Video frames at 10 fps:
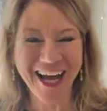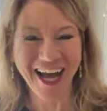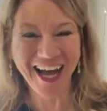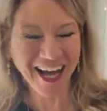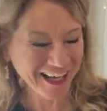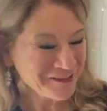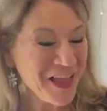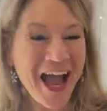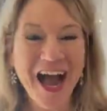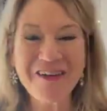
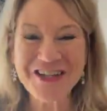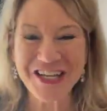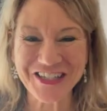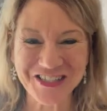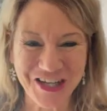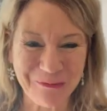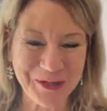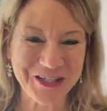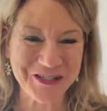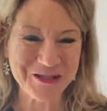I wish I could share
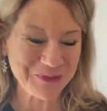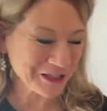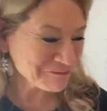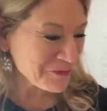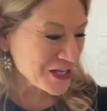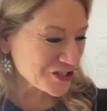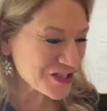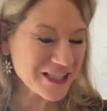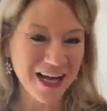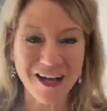pictures, but
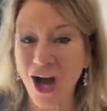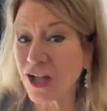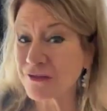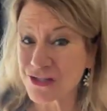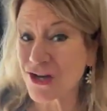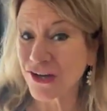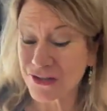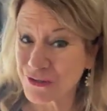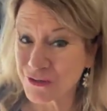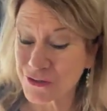Olive is not
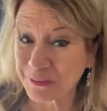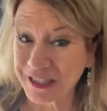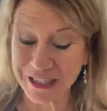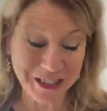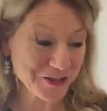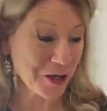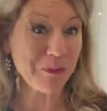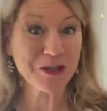on social media.